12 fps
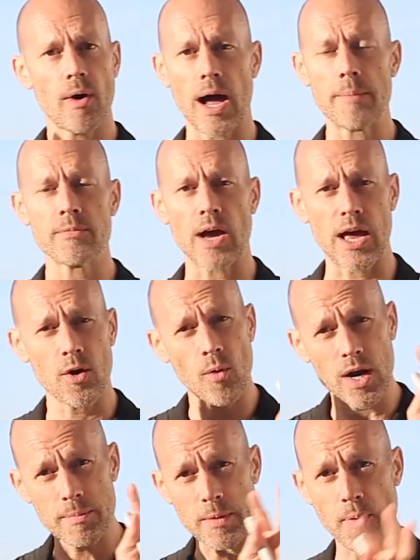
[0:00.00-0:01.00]
I don't
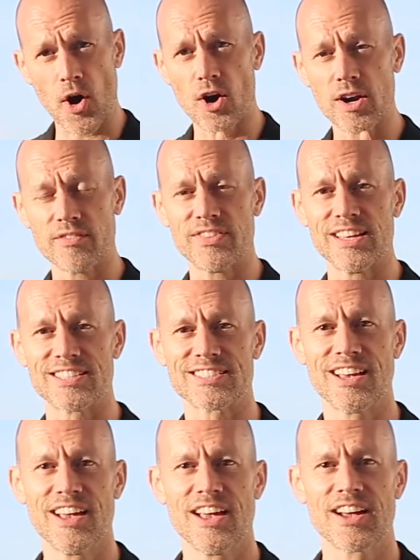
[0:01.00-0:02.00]
want to be part of this
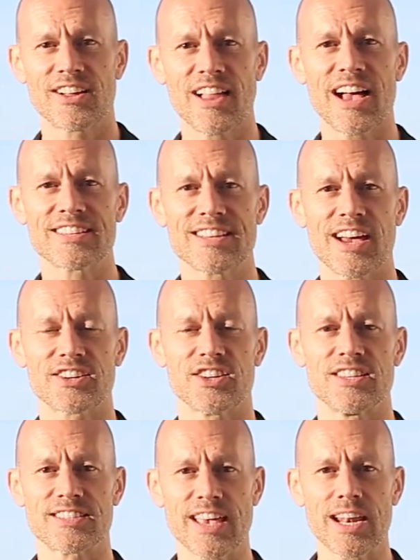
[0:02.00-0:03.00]
class
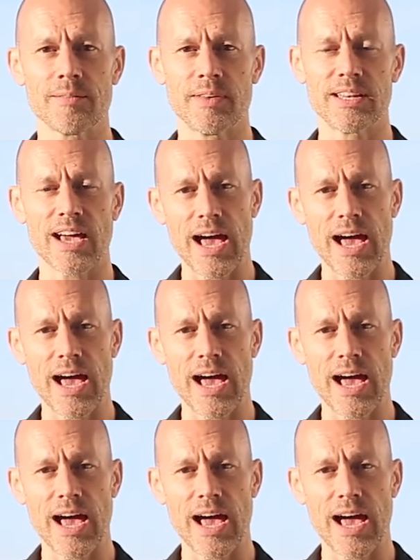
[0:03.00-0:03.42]
action settlement.